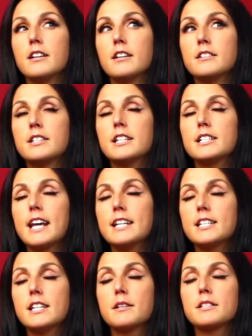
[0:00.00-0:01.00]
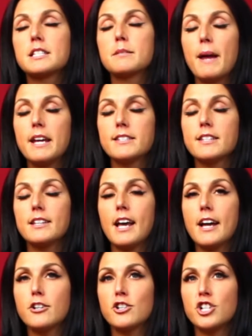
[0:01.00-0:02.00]
to get to the space and the
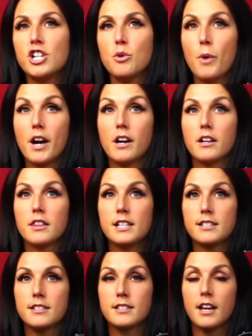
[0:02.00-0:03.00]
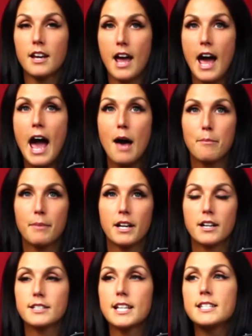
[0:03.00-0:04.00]
energy where this is going to happen.
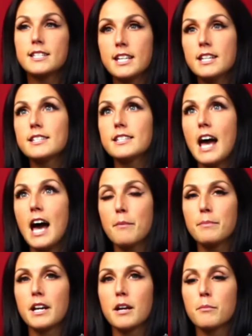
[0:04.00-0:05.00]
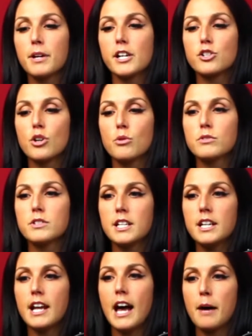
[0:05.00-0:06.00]
Because I see this happening, but I don't see
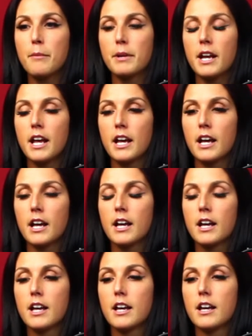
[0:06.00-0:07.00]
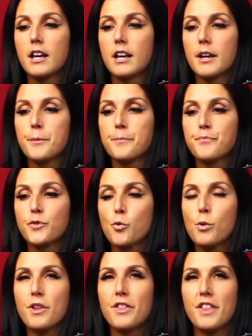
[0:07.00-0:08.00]
it happening
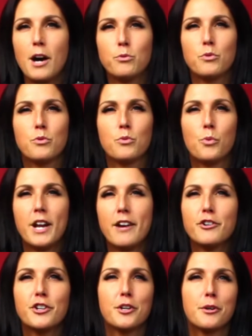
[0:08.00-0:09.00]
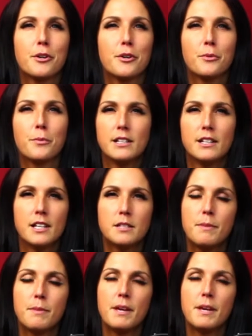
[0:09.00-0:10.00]
without whatever it is
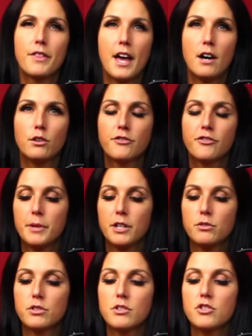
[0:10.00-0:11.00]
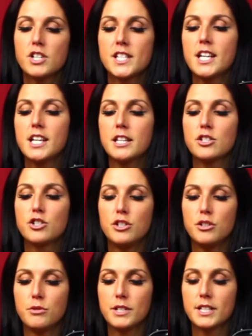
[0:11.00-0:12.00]
being withheld from you. So just this
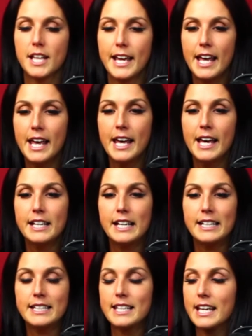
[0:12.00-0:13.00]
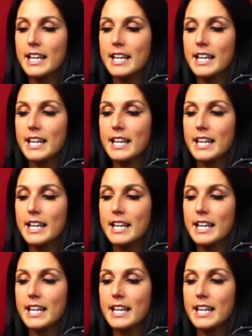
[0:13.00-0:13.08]
dude is it's